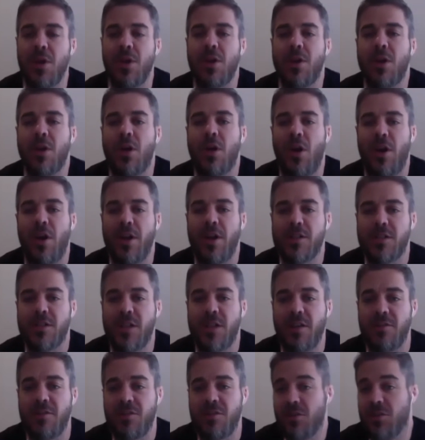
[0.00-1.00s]
clients?
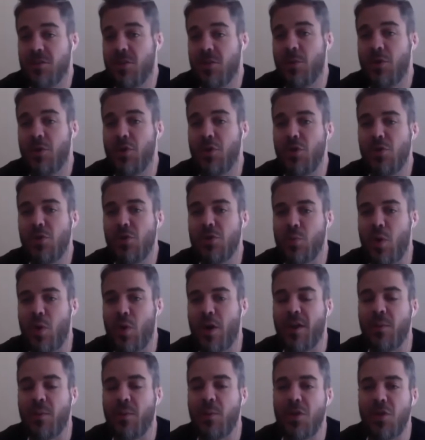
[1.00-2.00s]
Say someone new is
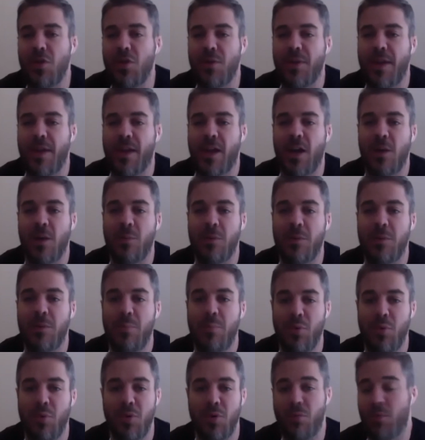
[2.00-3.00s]
working with you and they come on
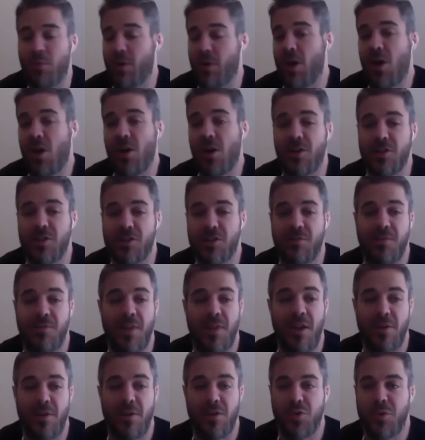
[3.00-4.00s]
board, regardless of
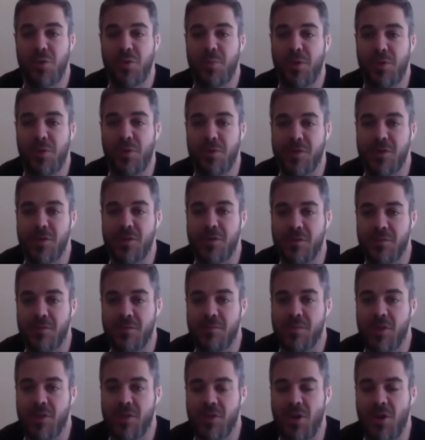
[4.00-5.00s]
their attributes and
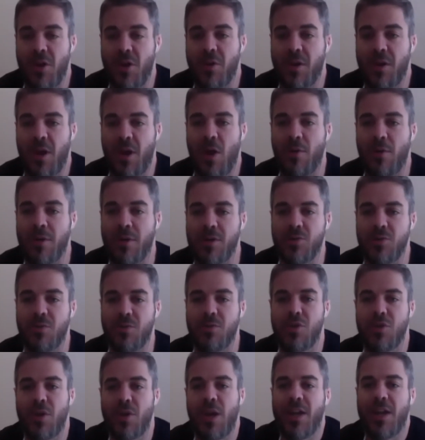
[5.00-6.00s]
current sort of
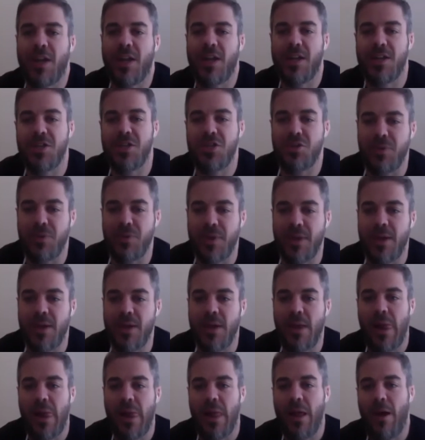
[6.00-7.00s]
training history.
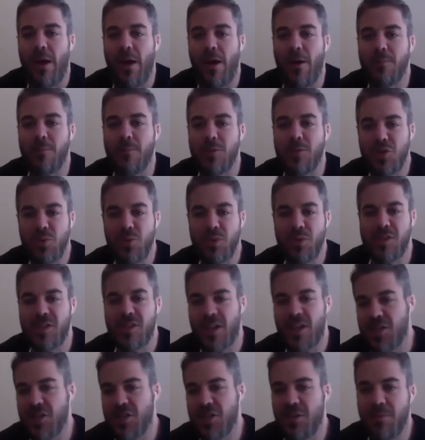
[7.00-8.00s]
Do you
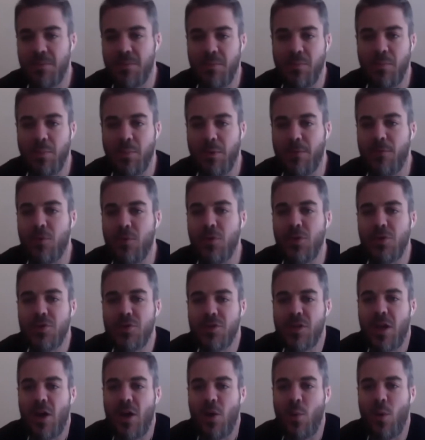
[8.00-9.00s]
assess them before you
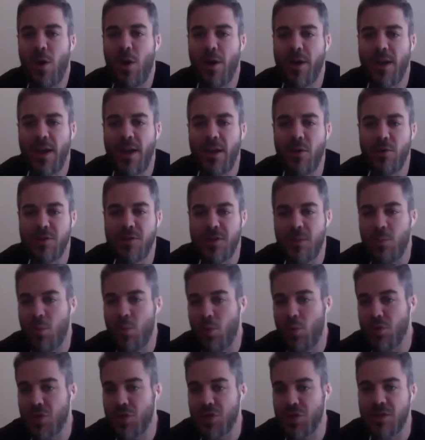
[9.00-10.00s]
start working, or is it
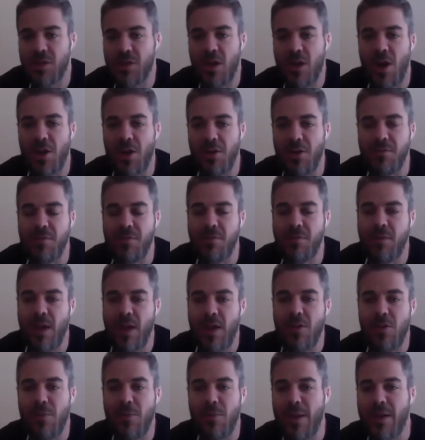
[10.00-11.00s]
more just kind of
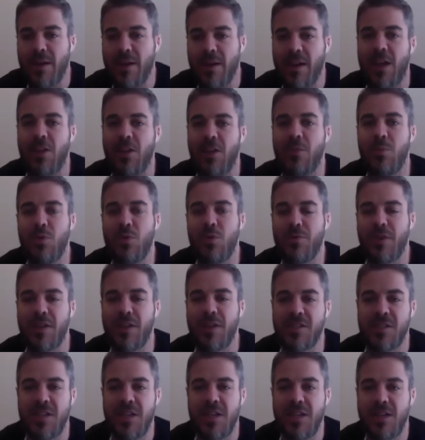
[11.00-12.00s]
get them in, get them moving,
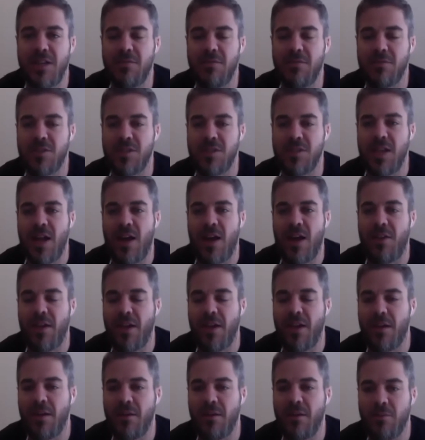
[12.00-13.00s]
see how
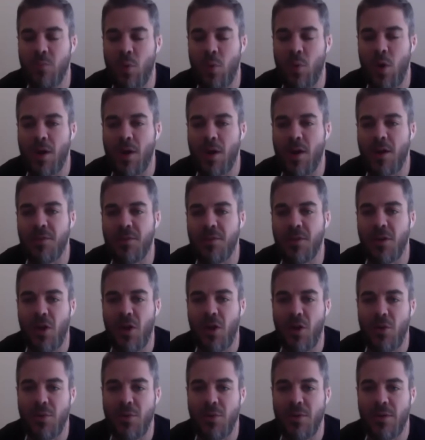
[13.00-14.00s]
they work under
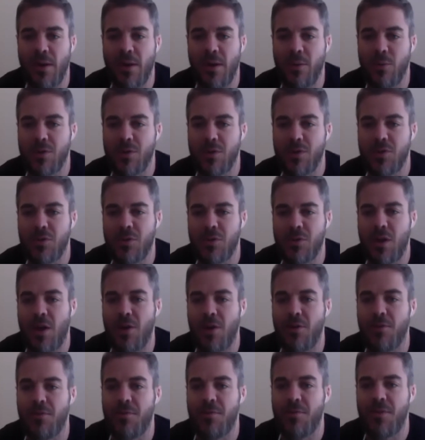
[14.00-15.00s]
load? Like, what's your kind
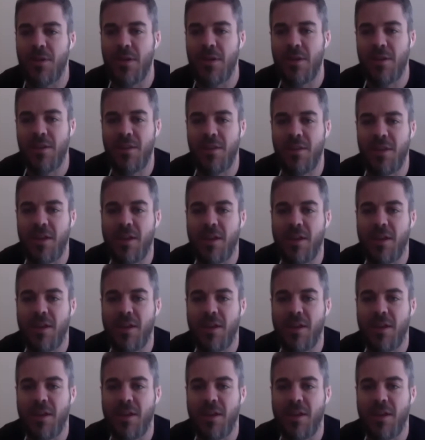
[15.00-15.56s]
of thinking